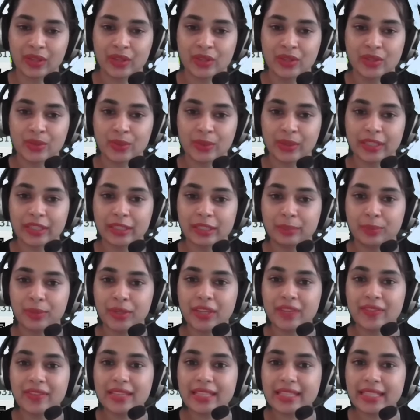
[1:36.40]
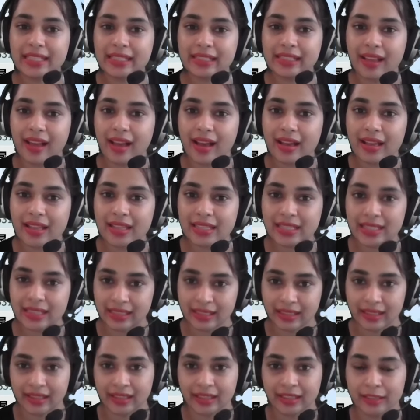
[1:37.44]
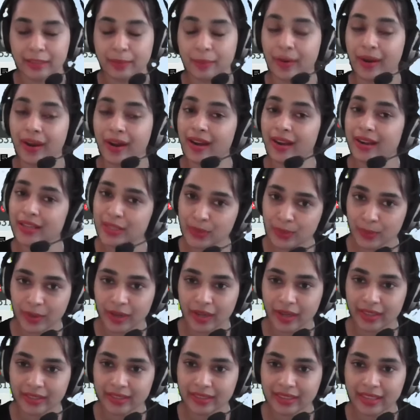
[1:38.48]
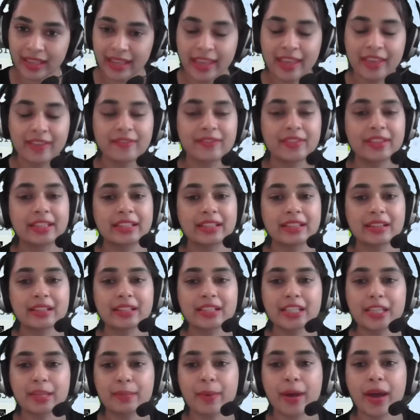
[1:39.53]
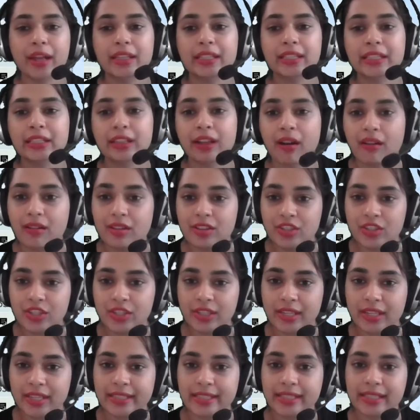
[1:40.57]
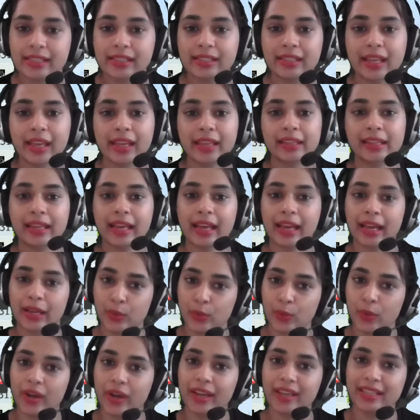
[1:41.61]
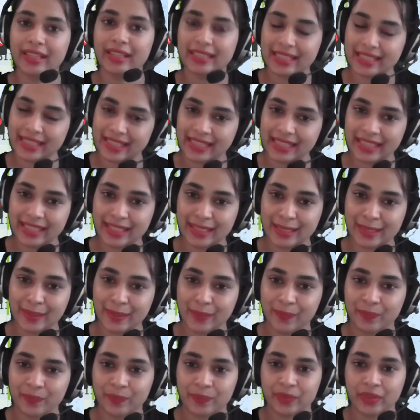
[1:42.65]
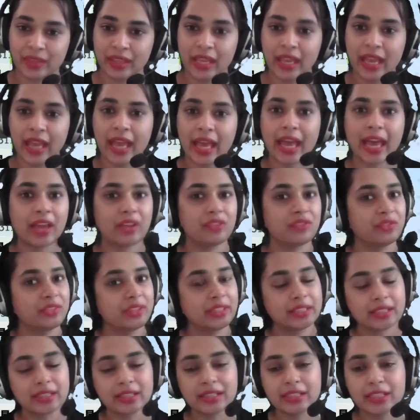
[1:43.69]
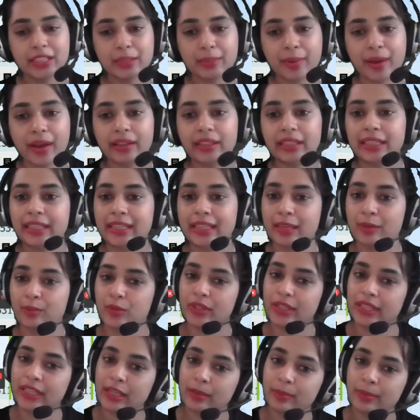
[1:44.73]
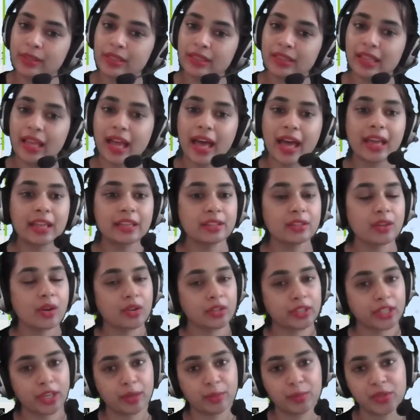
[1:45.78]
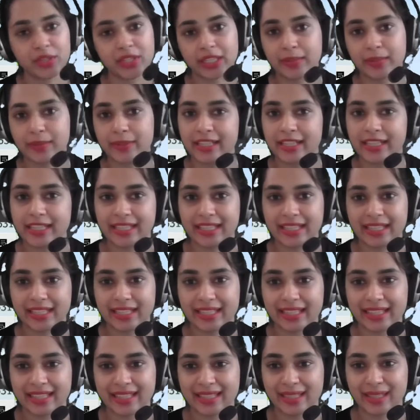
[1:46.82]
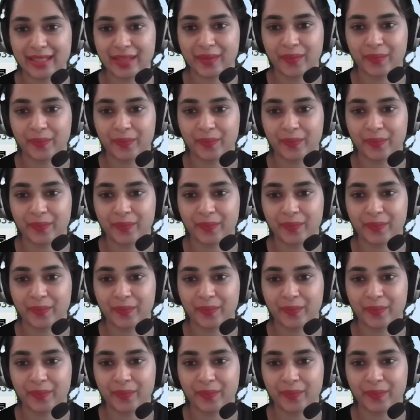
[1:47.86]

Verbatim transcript: So in the previous class, the part 1, we learned about the congenital and acquired disease. And we learned about the communicable and non-communicable diseases.